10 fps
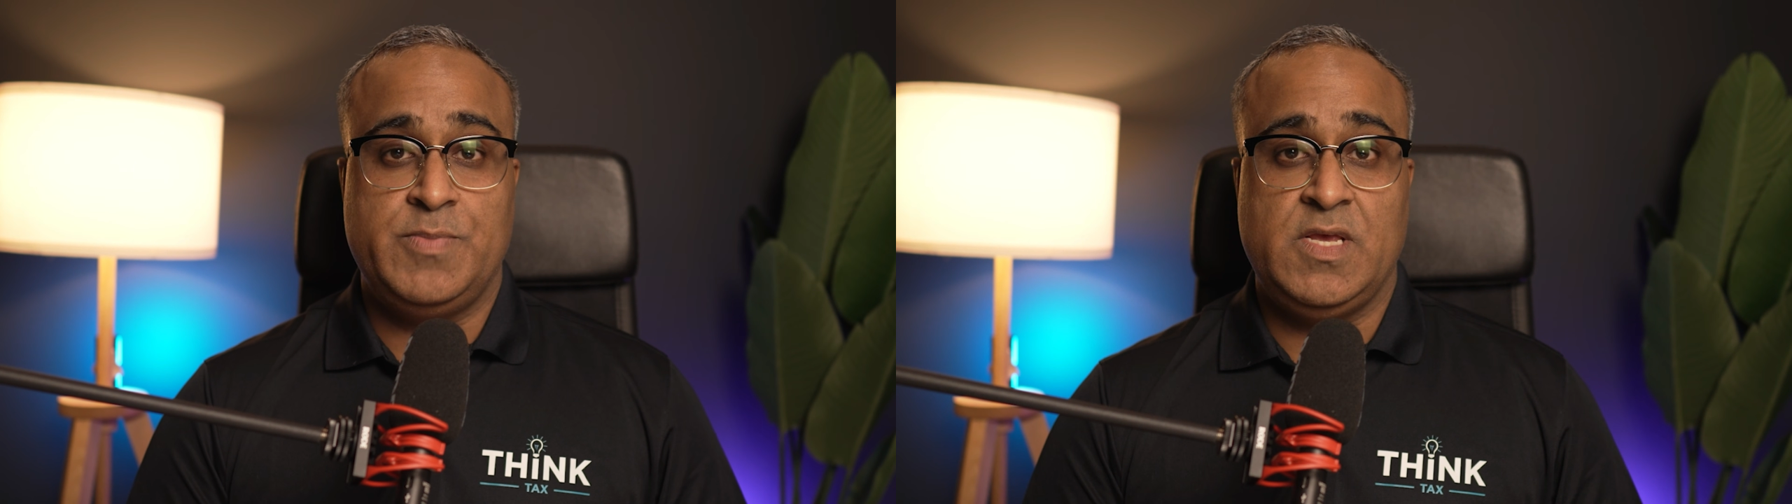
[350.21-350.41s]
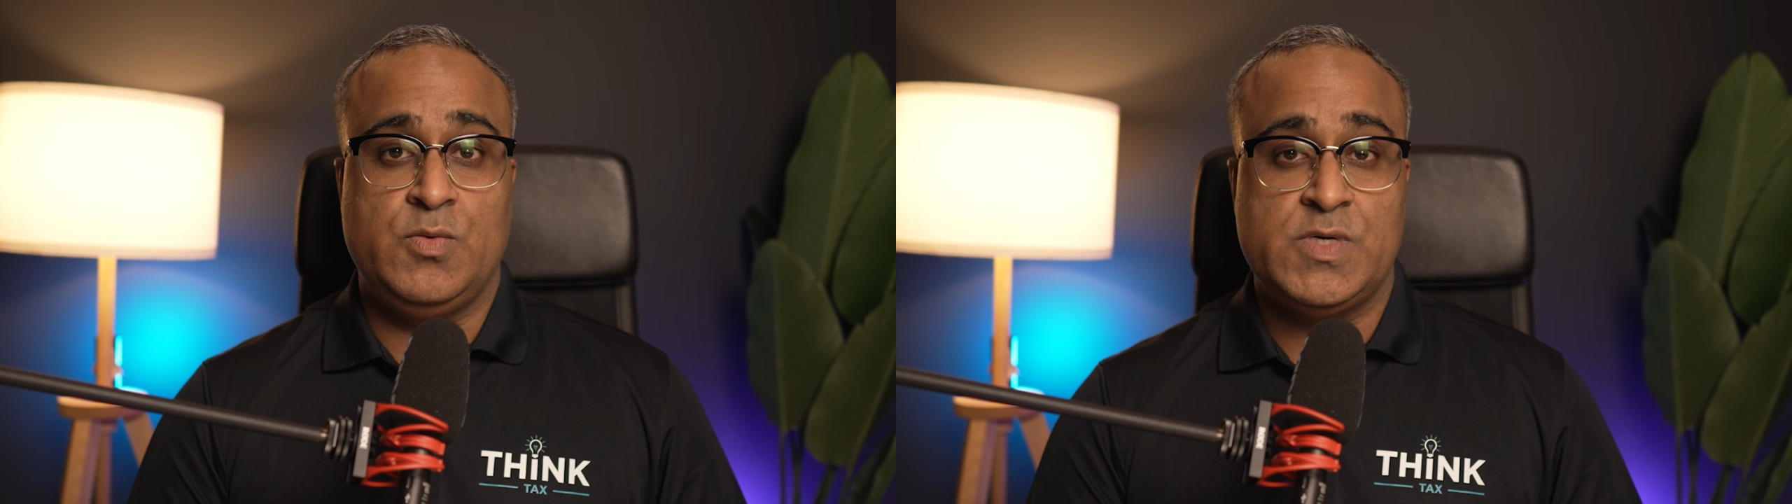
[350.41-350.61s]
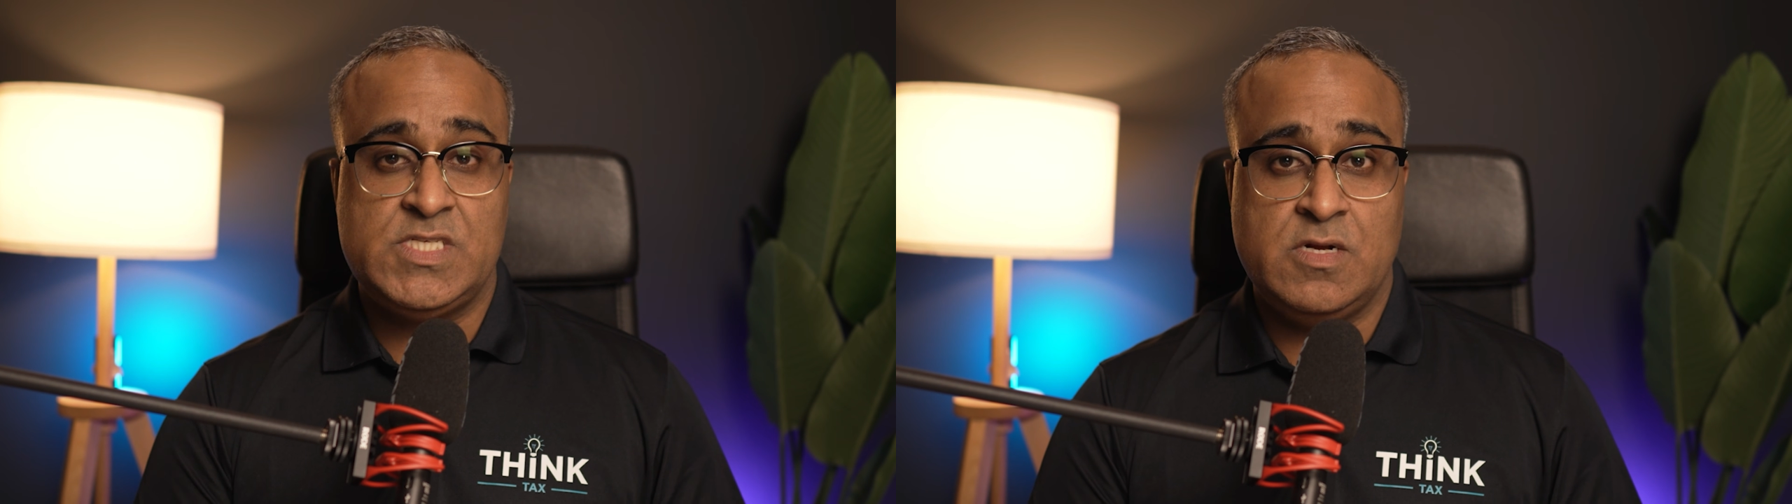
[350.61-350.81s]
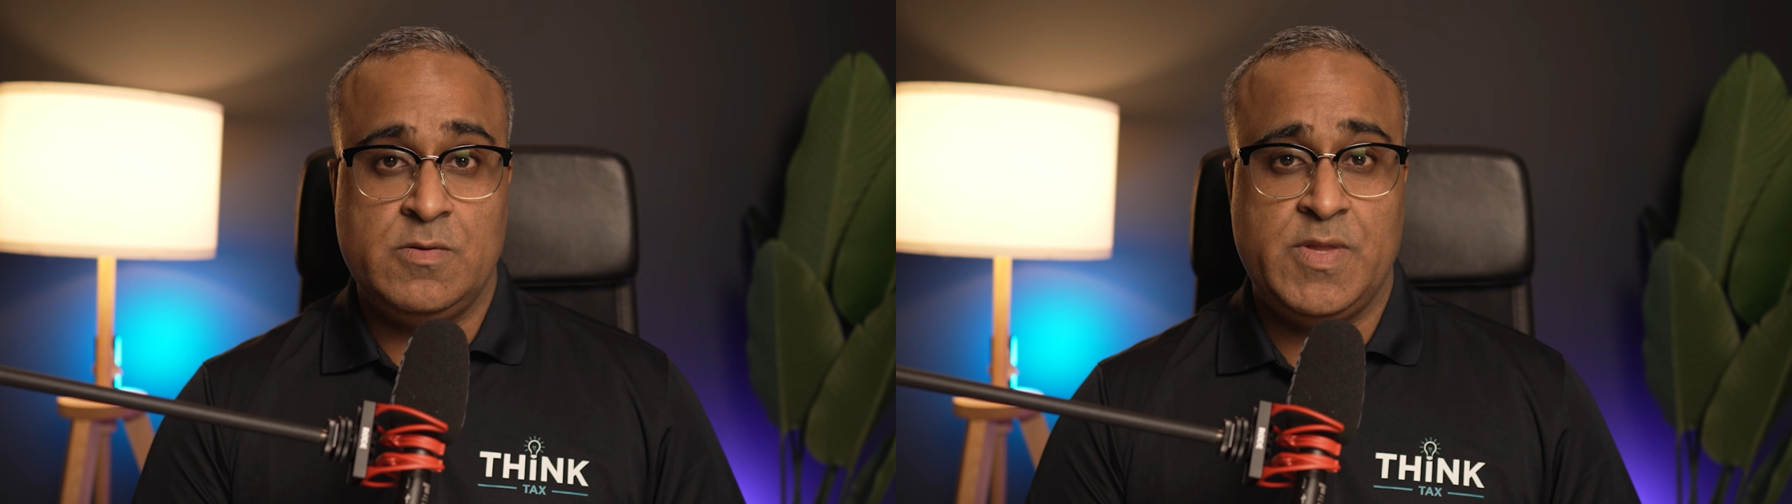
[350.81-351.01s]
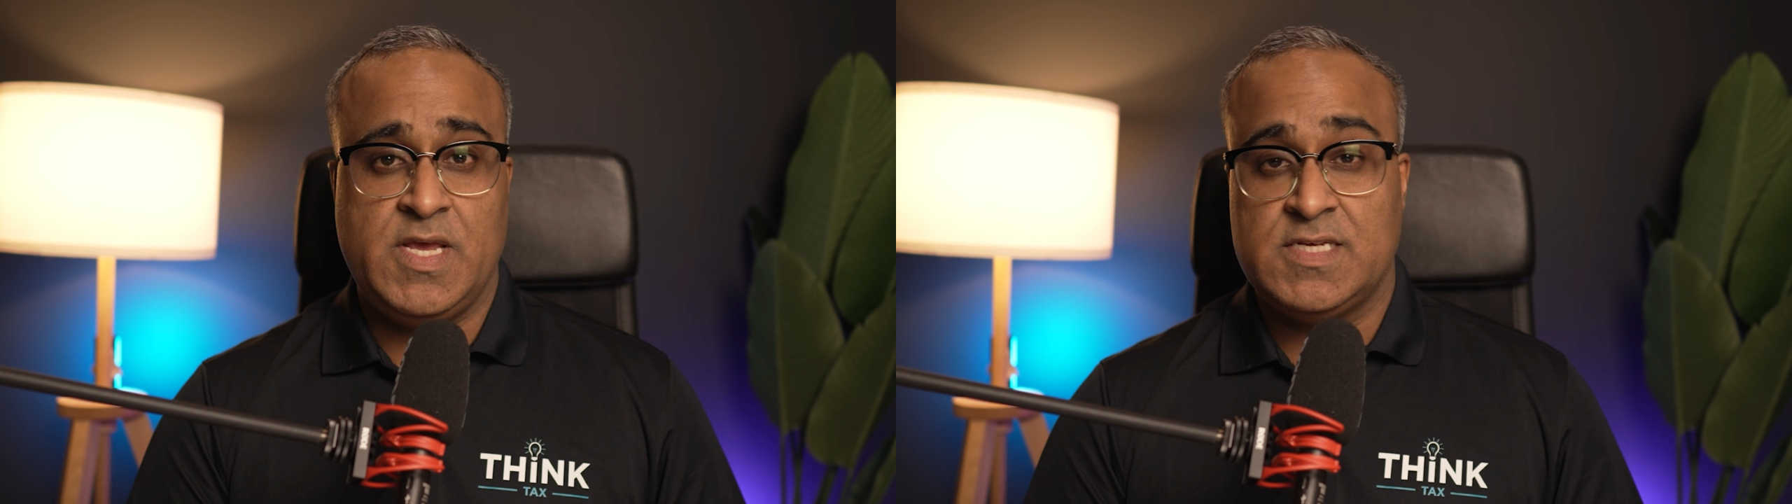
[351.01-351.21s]
be
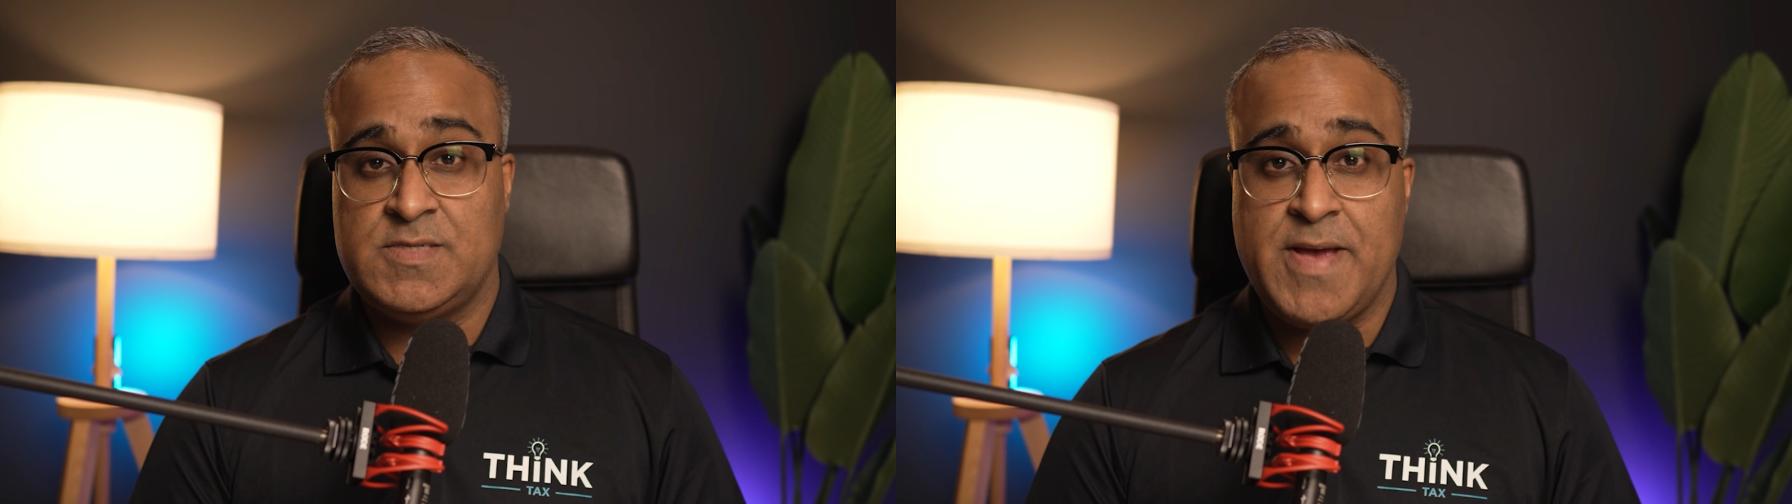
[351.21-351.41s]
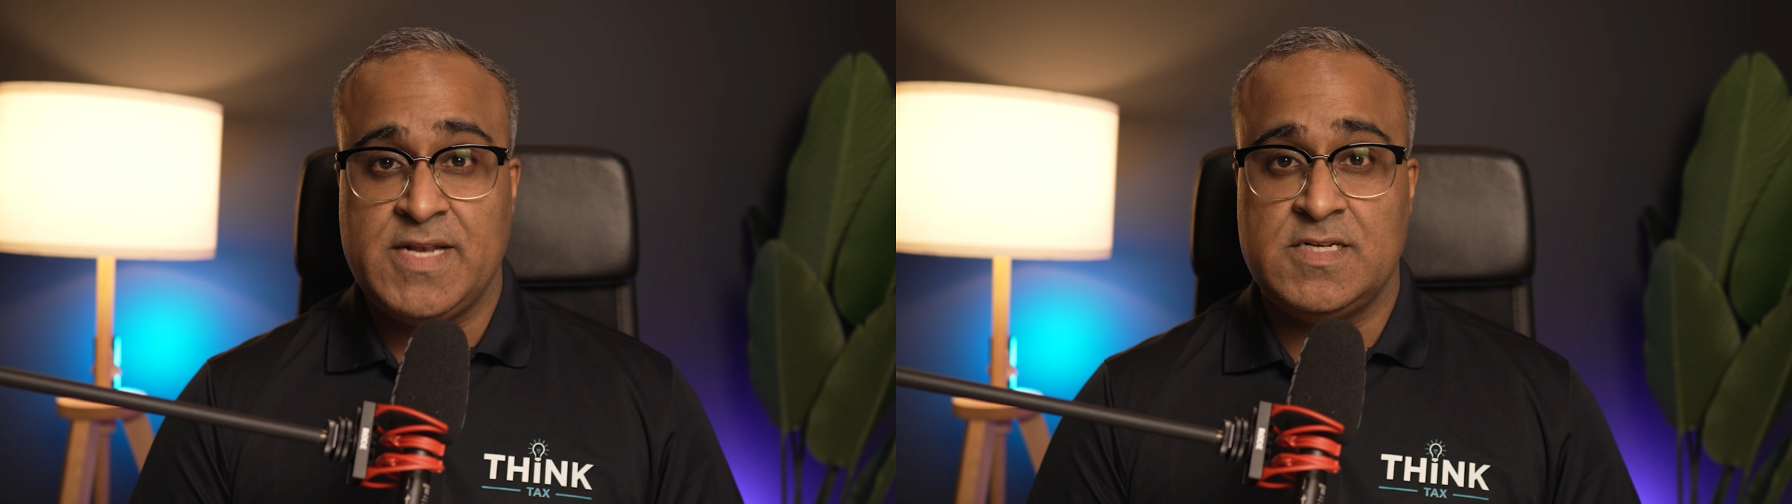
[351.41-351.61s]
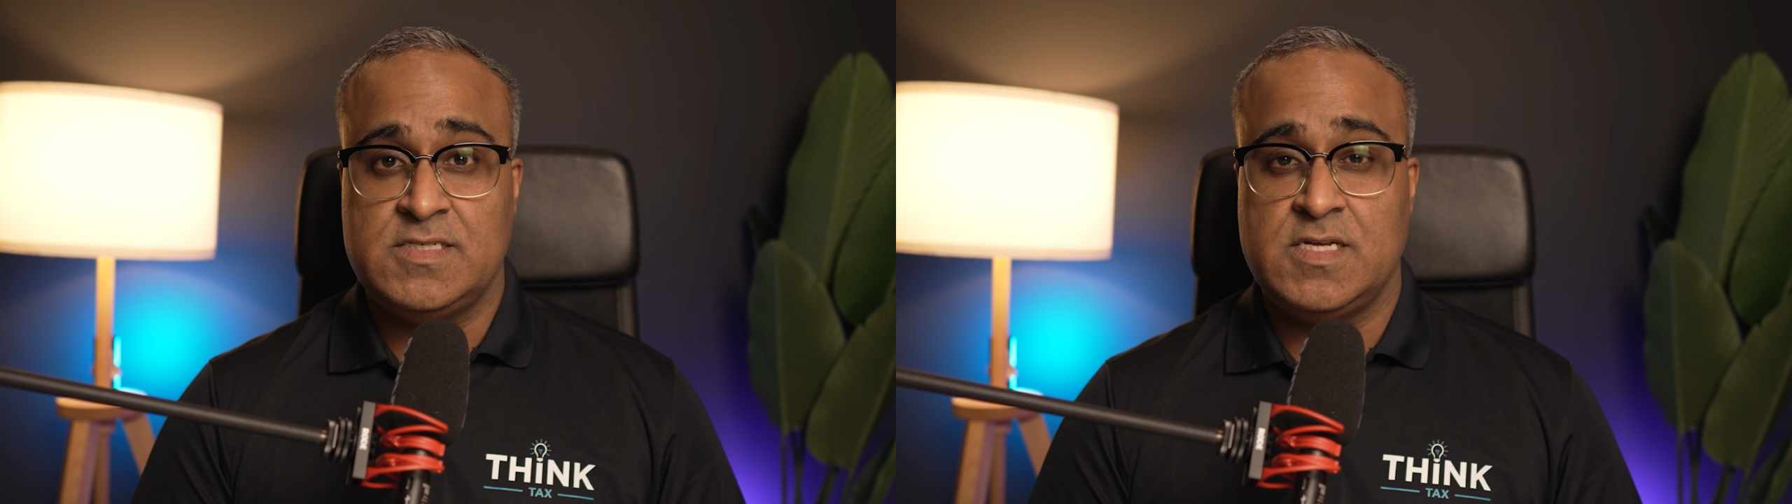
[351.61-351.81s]
reasonably expected